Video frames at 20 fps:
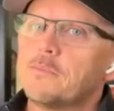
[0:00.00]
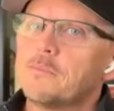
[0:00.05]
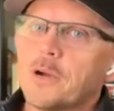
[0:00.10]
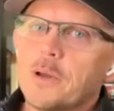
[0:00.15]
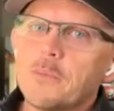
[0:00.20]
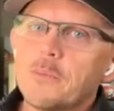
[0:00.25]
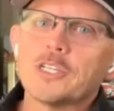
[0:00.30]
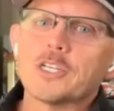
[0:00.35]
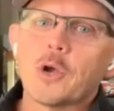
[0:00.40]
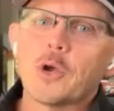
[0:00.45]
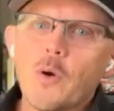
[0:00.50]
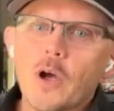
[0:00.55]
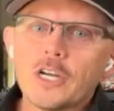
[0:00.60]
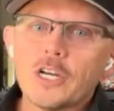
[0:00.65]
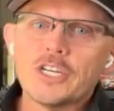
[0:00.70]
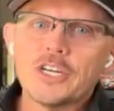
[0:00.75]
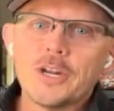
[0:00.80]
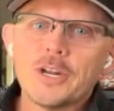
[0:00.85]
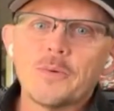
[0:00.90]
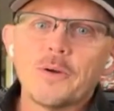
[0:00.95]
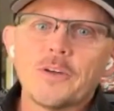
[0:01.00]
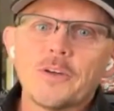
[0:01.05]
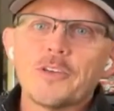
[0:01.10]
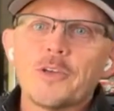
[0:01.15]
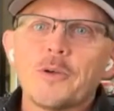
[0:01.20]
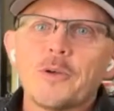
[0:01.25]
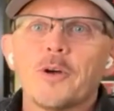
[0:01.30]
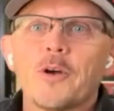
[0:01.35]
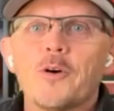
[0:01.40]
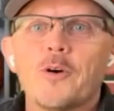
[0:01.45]
pretty much questioning whether
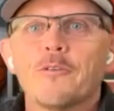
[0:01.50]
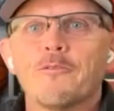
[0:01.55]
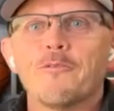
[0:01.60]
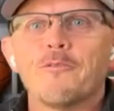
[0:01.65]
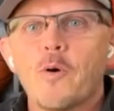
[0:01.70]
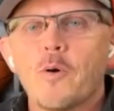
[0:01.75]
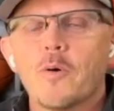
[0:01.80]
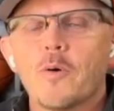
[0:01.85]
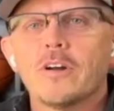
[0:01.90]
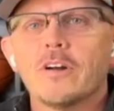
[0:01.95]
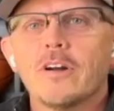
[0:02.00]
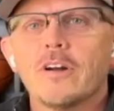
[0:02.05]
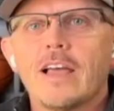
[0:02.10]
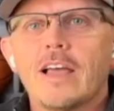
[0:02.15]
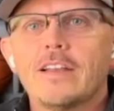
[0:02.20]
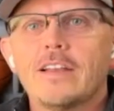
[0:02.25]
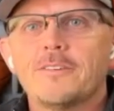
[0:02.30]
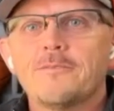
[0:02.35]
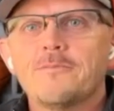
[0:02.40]
you were going forward or not?